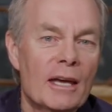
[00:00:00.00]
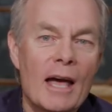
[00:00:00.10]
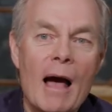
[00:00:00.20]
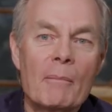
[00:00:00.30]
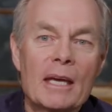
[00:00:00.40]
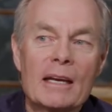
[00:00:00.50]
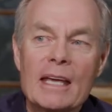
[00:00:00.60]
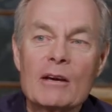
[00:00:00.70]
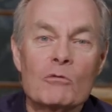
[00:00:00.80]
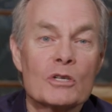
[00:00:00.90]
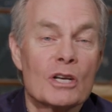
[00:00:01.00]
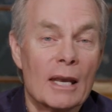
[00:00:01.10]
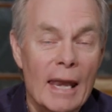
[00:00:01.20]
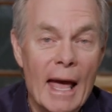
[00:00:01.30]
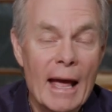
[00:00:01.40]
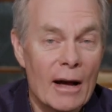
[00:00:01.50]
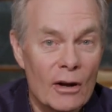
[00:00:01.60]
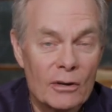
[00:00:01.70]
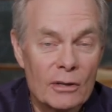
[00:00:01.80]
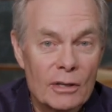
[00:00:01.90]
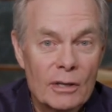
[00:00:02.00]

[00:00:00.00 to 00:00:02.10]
I mean, it was loud.